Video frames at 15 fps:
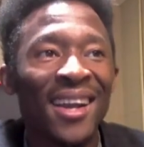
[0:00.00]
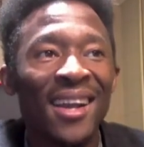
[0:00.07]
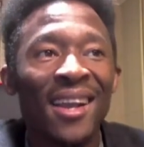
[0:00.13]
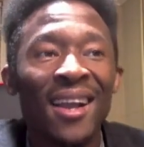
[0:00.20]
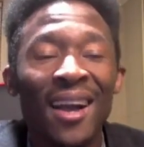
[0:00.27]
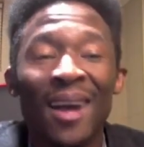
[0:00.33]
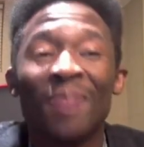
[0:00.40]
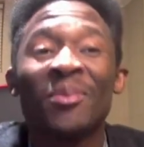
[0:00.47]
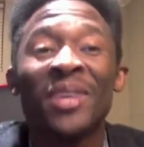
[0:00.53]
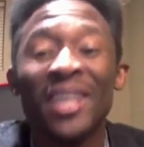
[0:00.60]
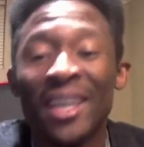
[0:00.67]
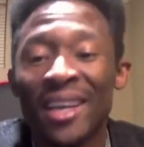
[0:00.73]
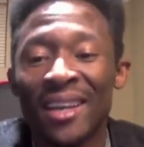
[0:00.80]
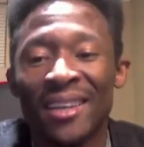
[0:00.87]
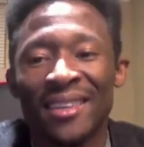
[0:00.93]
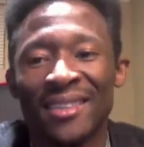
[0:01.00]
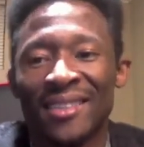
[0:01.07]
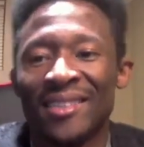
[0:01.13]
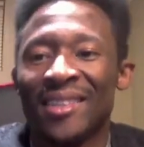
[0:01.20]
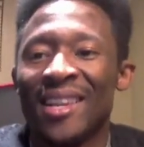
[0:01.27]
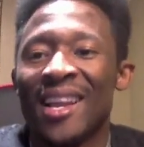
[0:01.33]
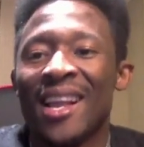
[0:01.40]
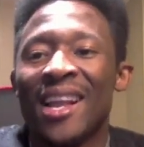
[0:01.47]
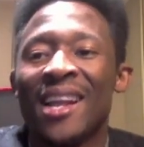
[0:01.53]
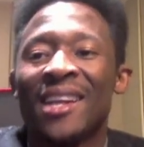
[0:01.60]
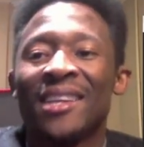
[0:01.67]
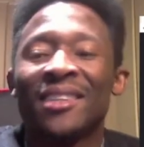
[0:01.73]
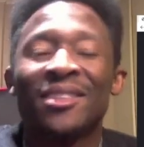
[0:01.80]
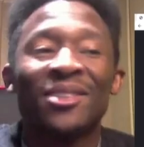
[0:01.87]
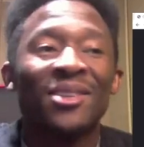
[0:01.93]
I'm here.
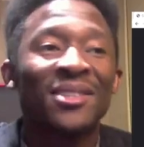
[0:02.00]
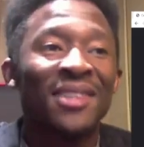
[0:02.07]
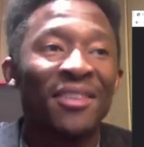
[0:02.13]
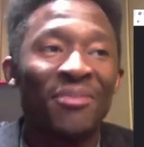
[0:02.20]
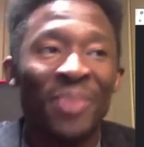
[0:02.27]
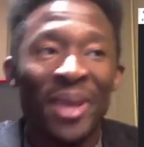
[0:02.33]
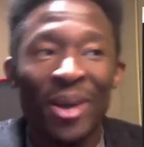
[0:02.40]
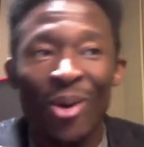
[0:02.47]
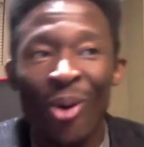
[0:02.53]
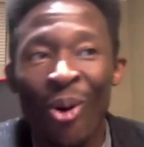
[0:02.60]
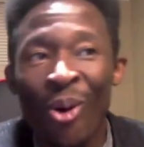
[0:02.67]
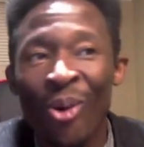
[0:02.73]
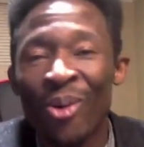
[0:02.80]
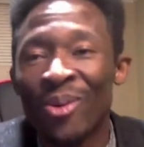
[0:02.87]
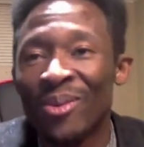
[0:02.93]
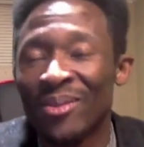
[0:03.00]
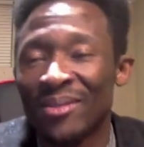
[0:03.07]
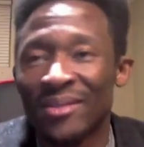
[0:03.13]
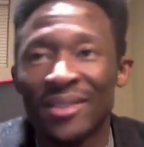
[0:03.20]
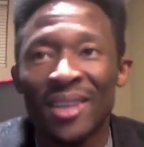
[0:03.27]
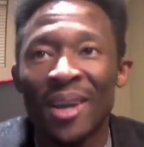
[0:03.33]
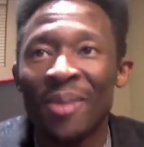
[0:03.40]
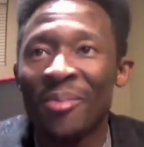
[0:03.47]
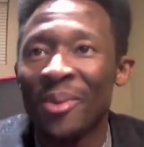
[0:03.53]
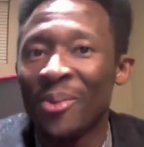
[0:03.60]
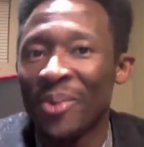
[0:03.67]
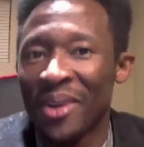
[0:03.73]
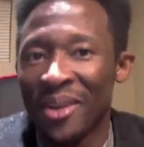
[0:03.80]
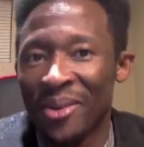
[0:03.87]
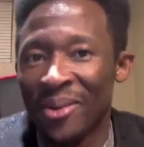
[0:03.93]
Just give me a call, tell me
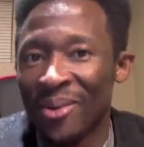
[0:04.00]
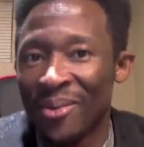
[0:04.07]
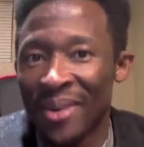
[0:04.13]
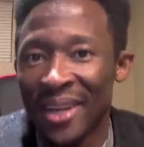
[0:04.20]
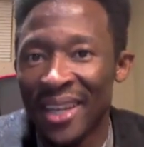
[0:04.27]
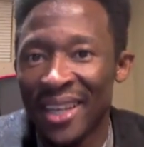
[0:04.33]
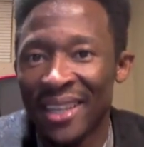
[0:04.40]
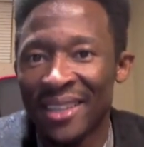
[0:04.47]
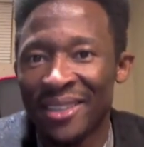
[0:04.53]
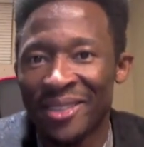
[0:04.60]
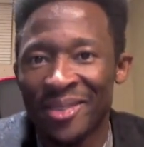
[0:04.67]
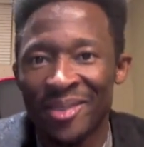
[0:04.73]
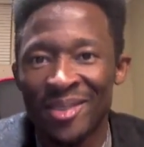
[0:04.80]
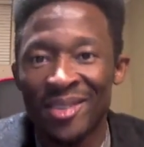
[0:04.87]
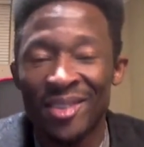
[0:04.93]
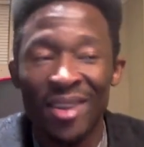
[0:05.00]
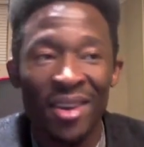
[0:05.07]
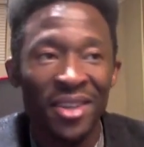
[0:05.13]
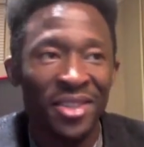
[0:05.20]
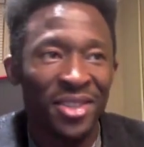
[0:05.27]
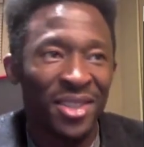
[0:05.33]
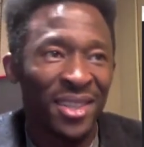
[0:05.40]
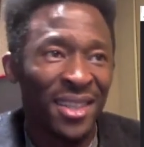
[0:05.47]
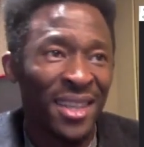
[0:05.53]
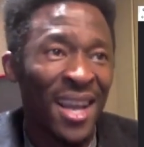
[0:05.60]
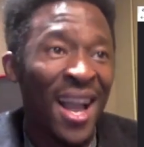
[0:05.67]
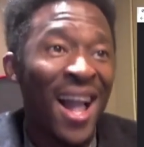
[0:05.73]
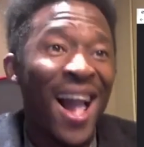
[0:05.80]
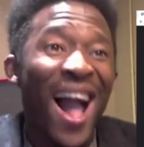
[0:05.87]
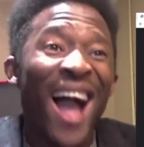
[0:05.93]
when you're ready to start the journey.
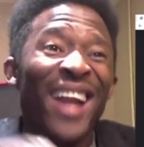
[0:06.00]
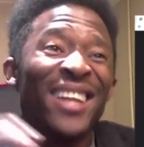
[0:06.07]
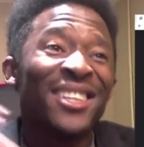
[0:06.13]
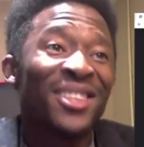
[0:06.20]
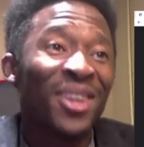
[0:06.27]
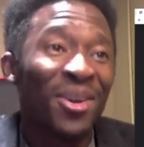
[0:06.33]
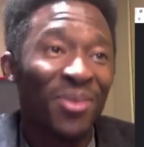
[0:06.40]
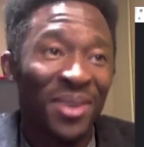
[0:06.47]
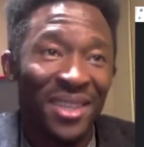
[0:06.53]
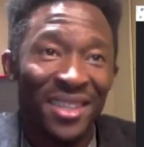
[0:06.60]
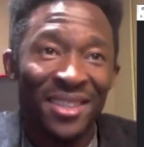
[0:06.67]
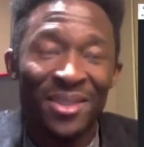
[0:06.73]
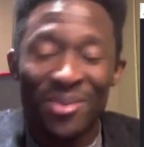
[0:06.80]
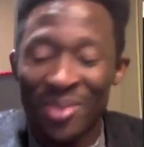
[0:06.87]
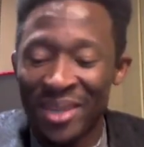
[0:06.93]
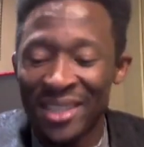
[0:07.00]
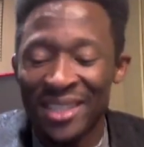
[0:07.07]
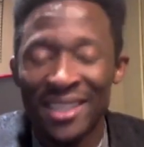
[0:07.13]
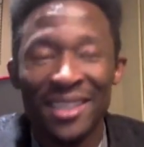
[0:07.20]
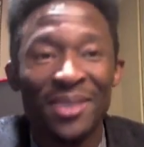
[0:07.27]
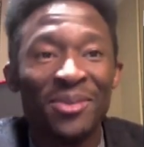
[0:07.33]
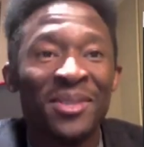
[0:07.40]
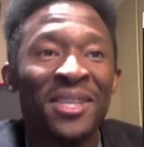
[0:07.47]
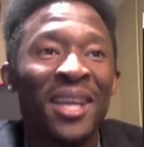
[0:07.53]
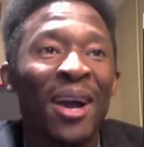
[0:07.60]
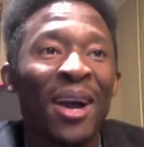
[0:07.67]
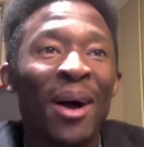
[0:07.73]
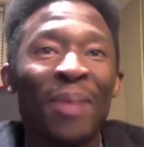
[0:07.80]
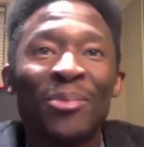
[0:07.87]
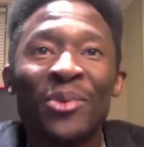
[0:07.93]
And it's not really this crazy. You see how
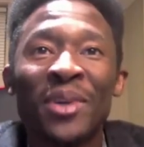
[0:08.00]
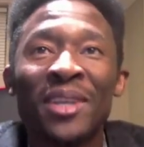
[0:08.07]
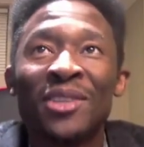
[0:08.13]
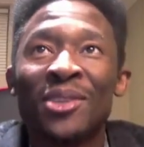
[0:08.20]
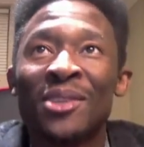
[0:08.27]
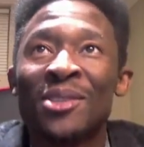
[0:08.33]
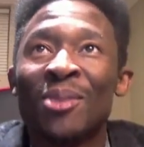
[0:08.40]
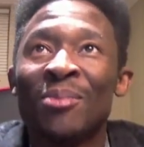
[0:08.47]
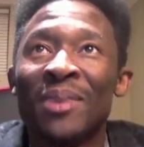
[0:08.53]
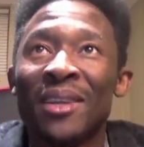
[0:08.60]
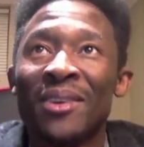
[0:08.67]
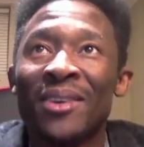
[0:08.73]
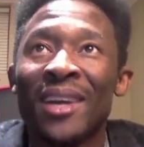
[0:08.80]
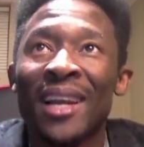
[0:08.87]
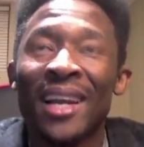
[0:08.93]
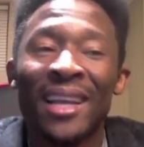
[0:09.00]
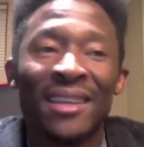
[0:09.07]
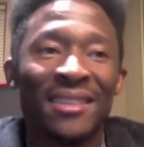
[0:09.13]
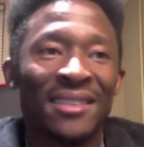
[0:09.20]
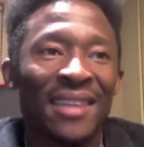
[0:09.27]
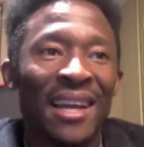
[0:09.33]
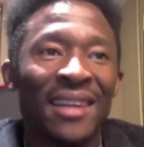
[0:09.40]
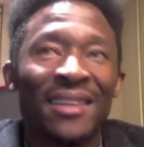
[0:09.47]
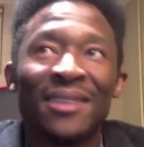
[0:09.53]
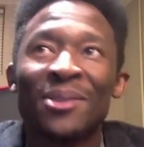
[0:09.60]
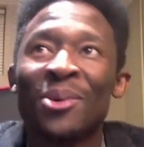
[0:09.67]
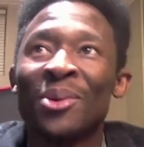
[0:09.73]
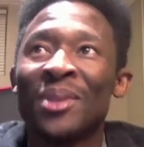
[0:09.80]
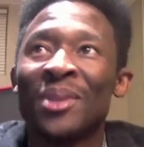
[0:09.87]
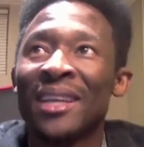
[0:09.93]
I'm doing just some little clicks and this
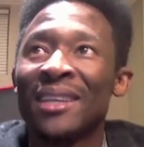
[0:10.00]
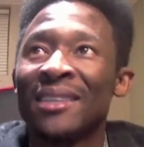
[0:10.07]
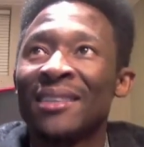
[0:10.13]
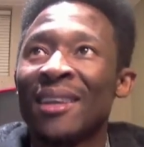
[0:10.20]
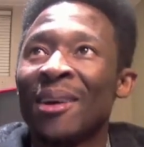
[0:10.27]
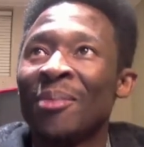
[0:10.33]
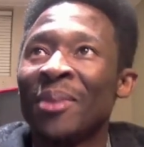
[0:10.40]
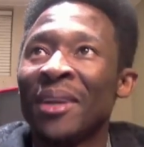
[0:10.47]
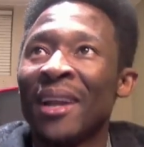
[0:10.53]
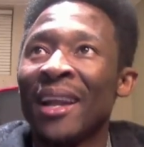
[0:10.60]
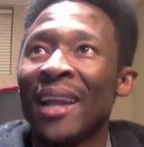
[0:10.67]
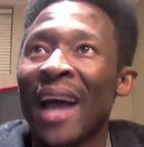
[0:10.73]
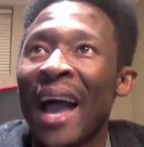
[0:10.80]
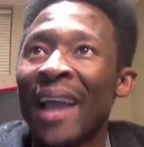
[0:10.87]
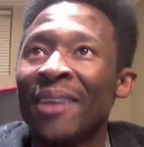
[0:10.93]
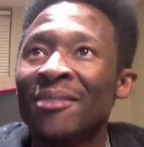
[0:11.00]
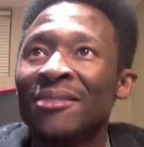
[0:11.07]
whole thing is coming alive.